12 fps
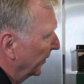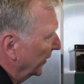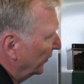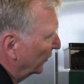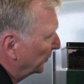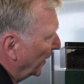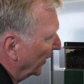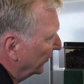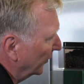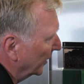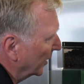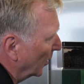this
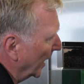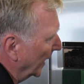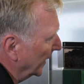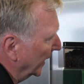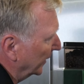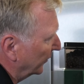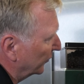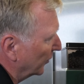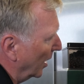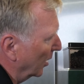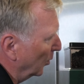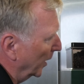espresso, you know what? I like it
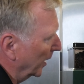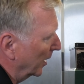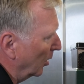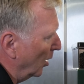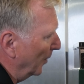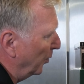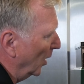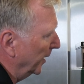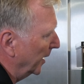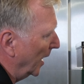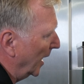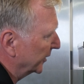strong. We're going to go up
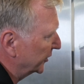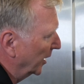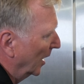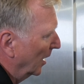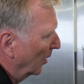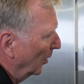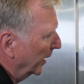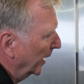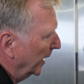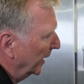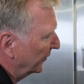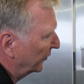one notch. We're going
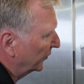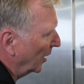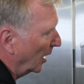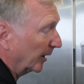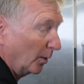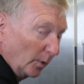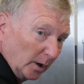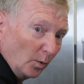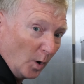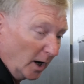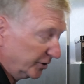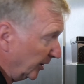to hit start. Now we're going to
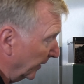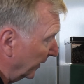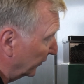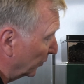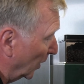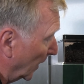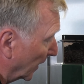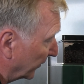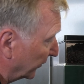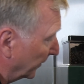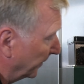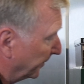watch how this works.